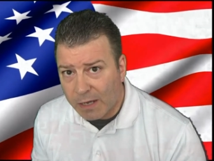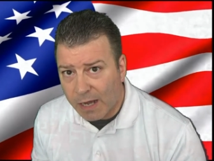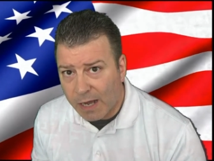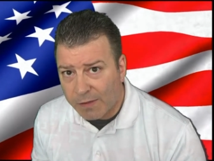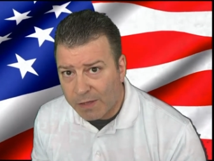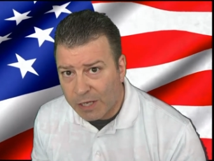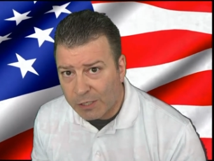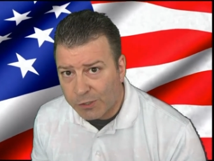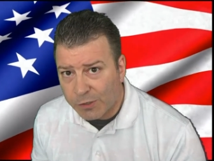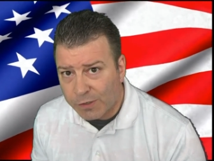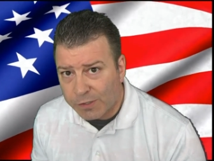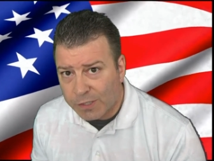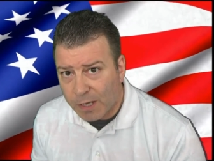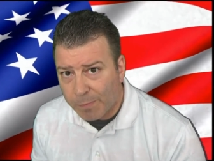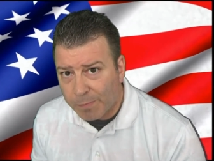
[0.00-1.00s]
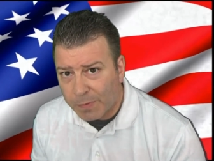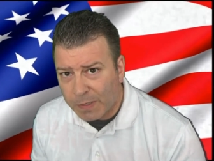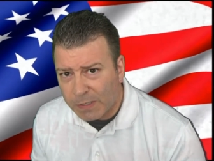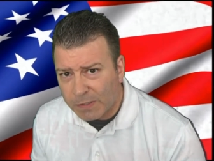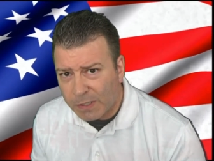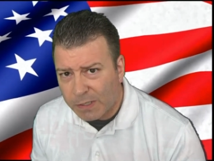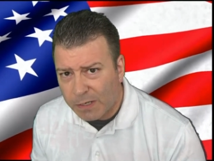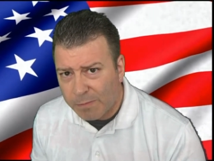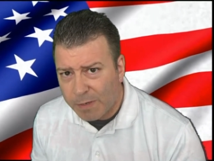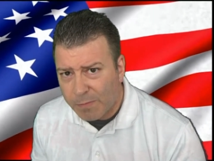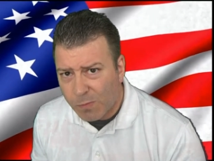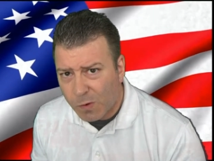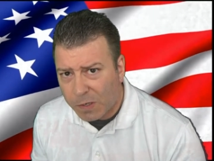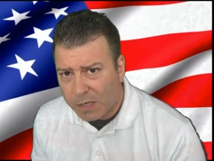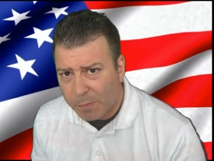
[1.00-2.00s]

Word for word: the insurance companies a little bit more